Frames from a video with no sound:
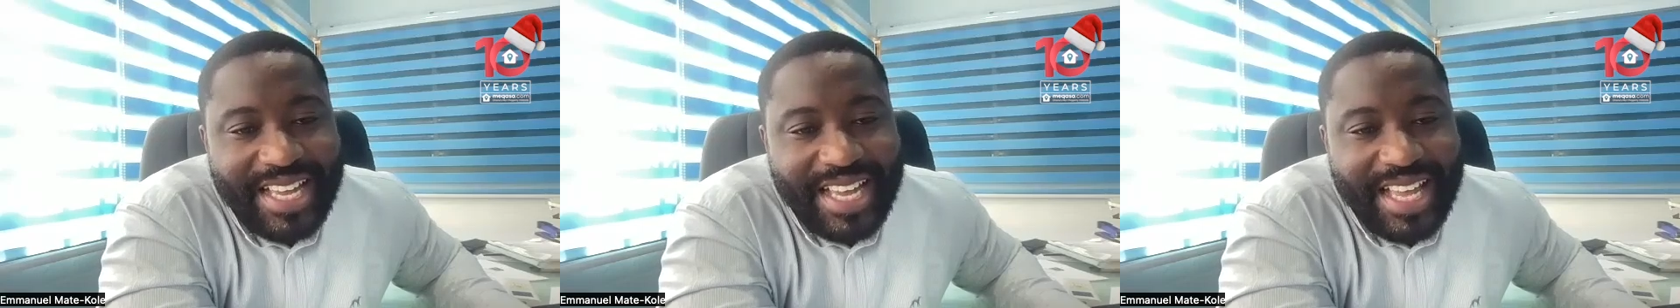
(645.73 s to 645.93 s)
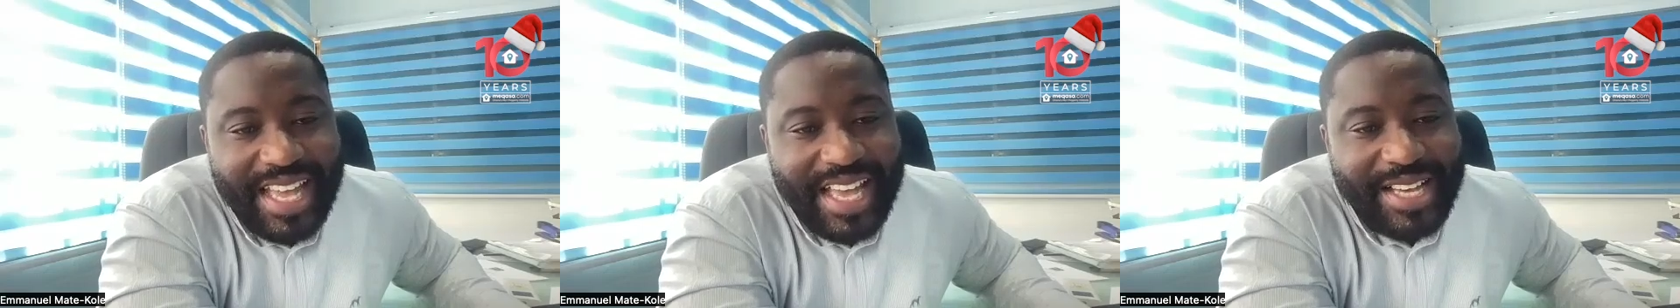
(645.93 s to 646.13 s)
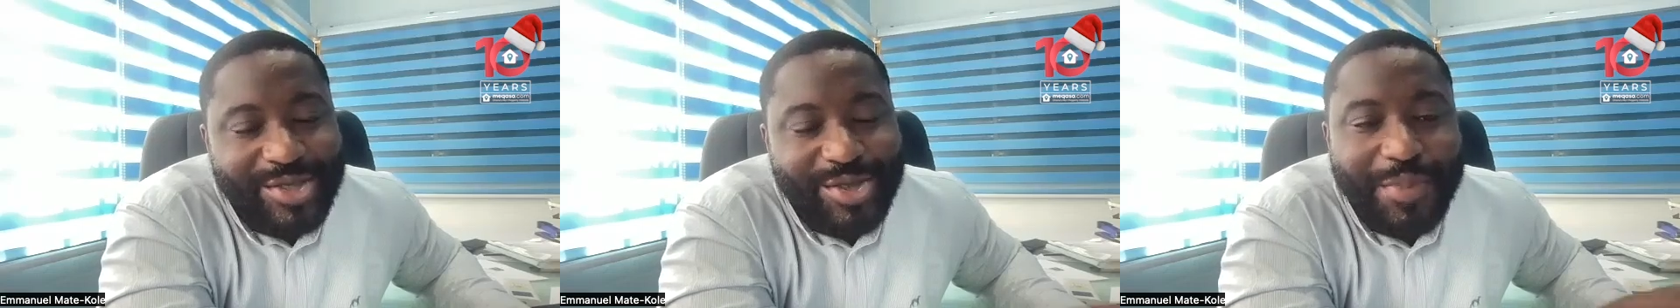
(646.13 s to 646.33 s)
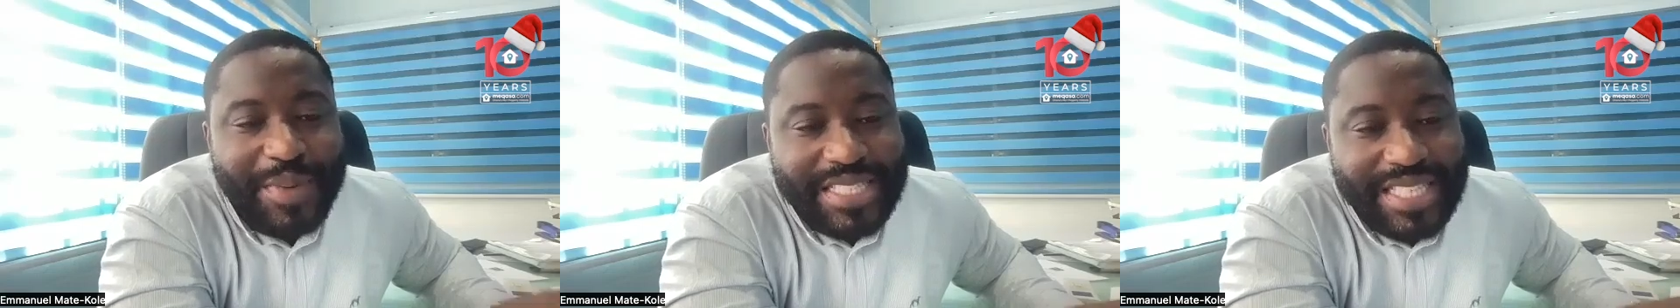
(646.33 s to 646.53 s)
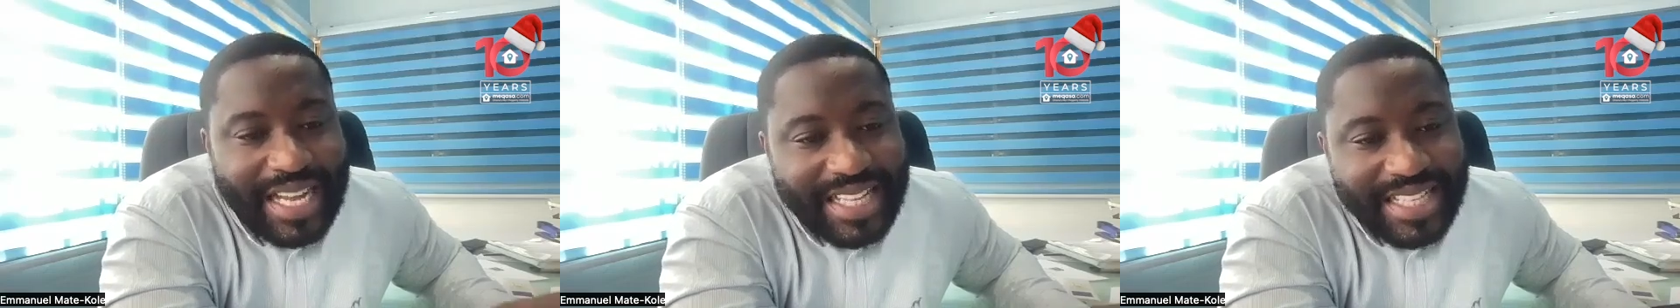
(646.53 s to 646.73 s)

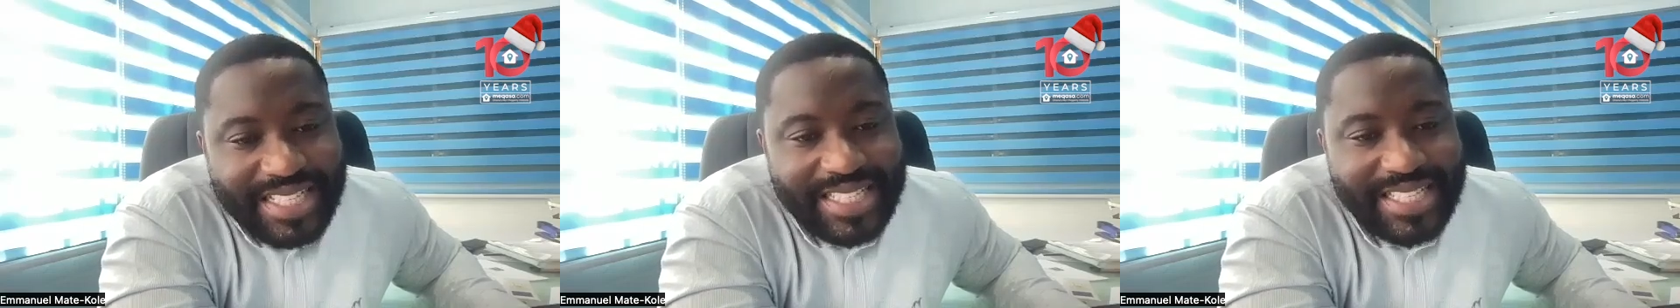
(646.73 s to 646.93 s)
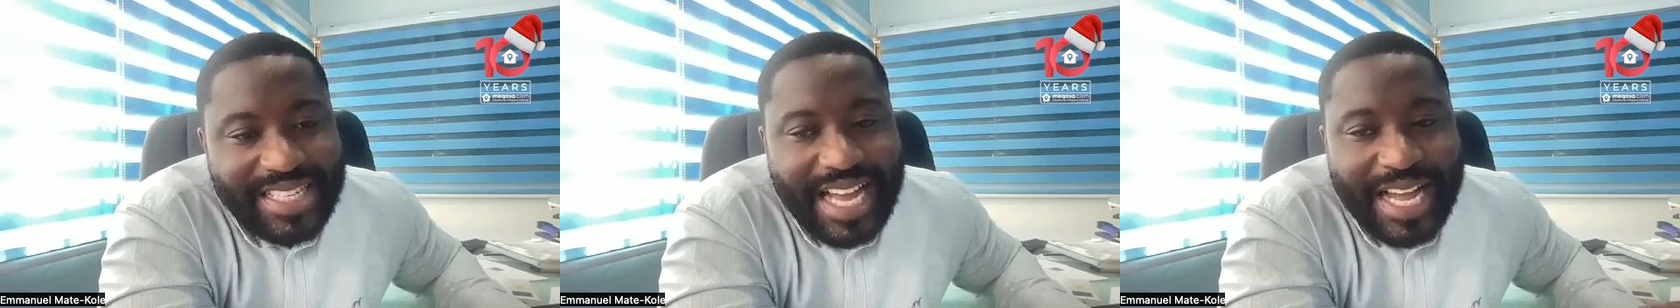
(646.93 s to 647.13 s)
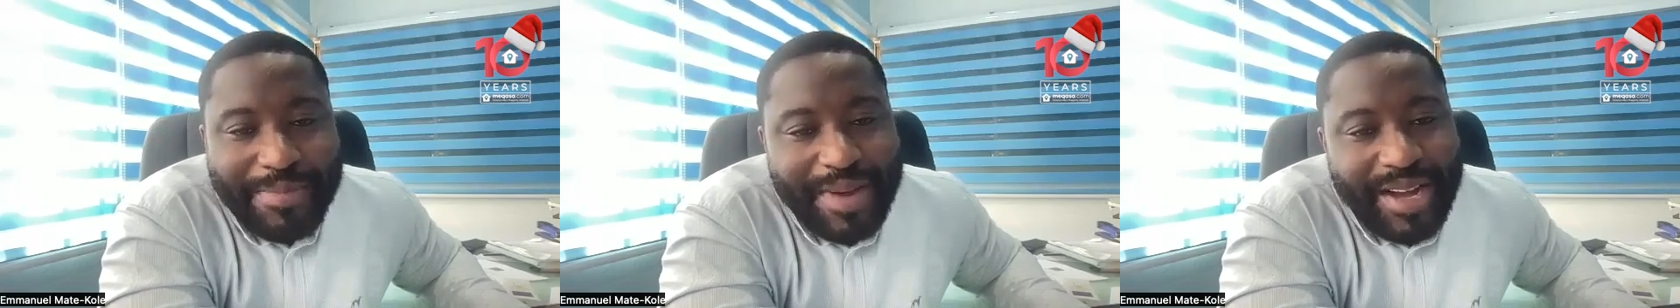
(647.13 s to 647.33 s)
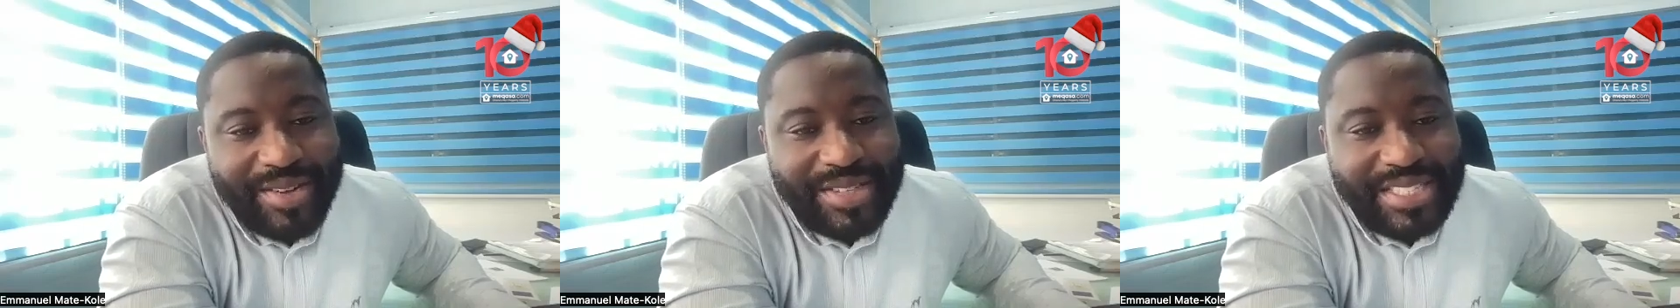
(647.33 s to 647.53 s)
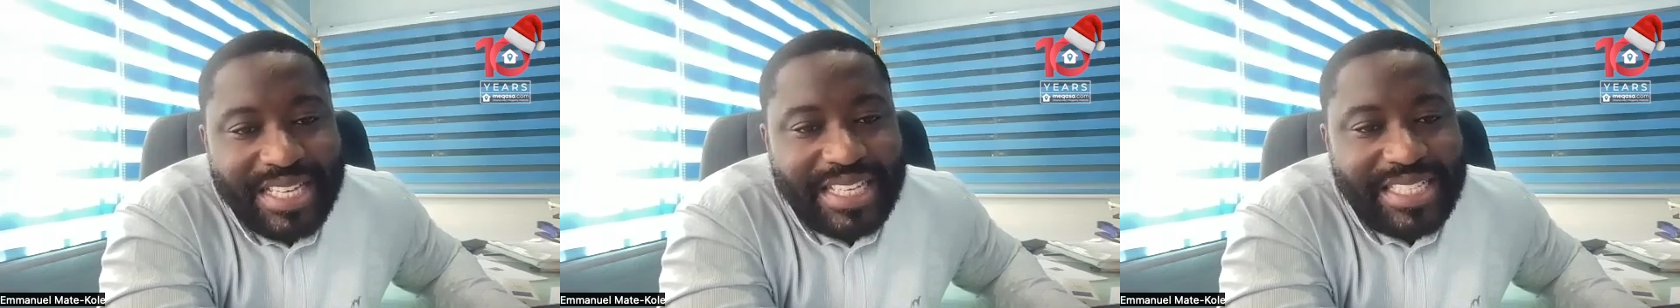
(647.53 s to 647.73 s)
exorbitant
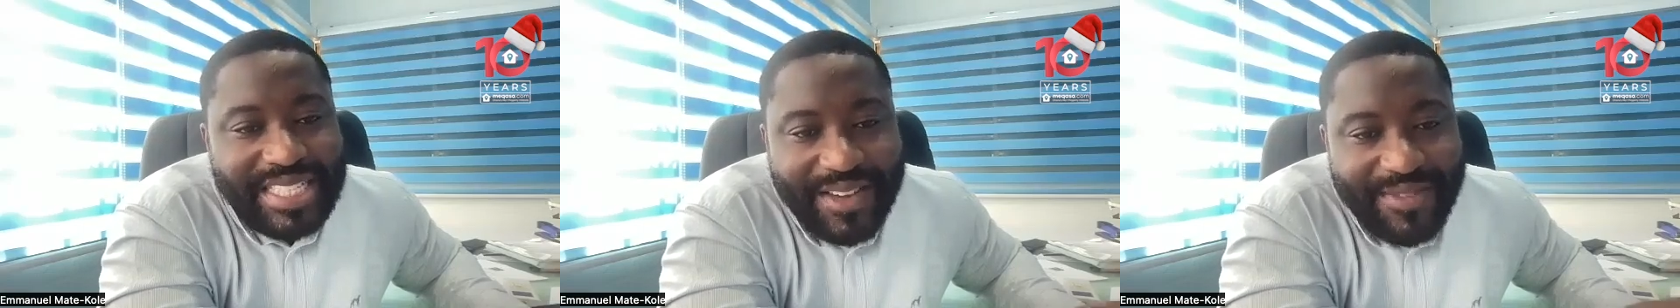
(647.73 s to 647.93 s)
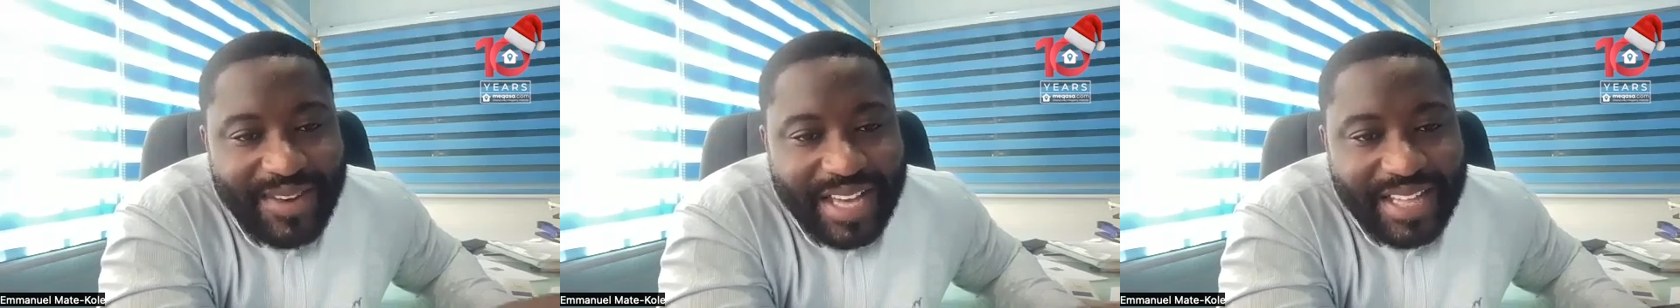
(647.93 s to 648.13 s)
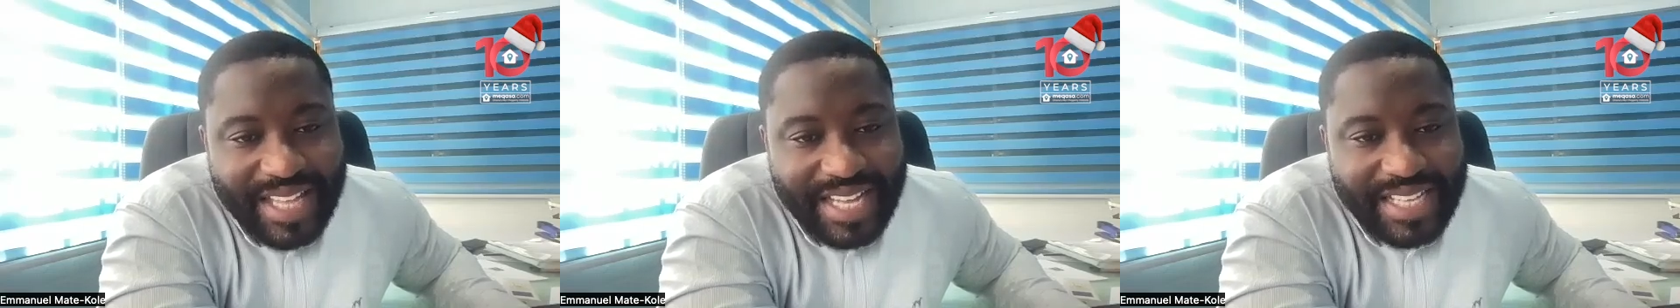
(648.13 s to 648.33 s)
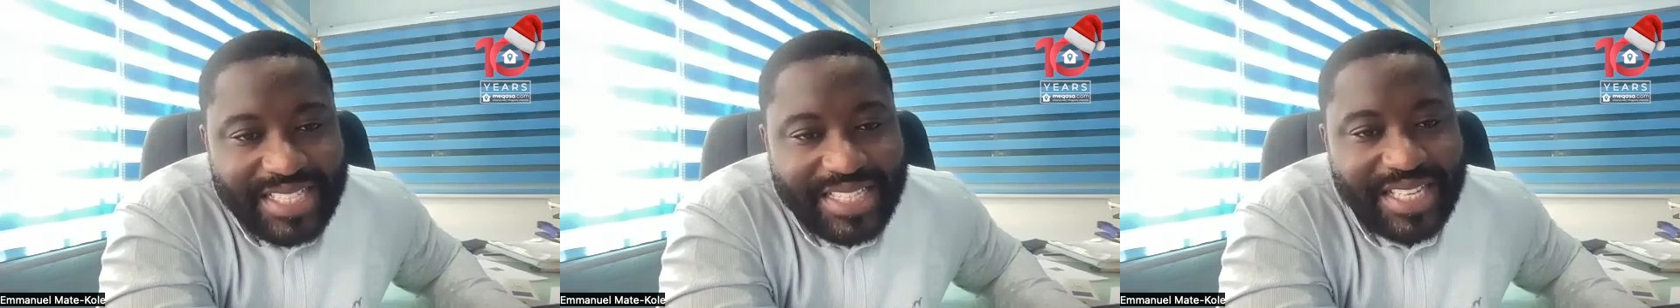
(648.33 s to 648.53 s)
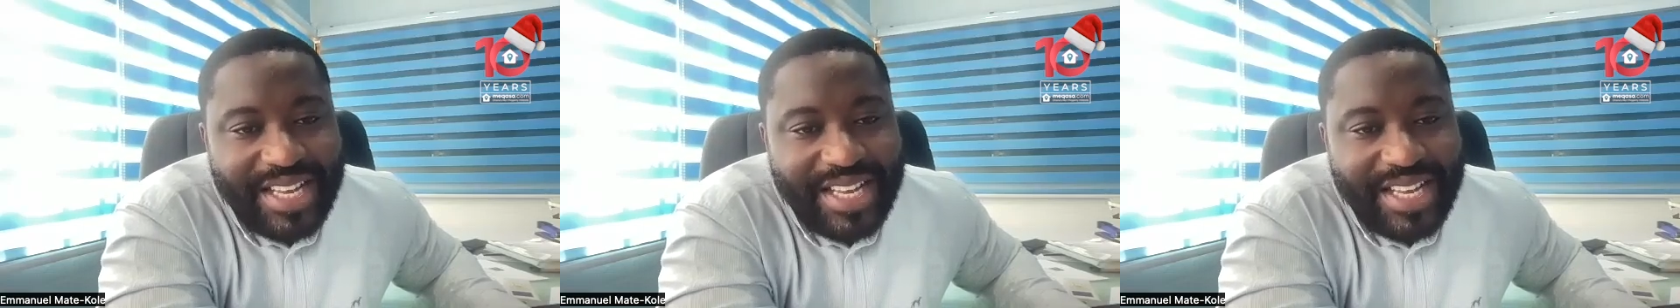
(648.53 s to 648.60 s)
amounts and stuff like that,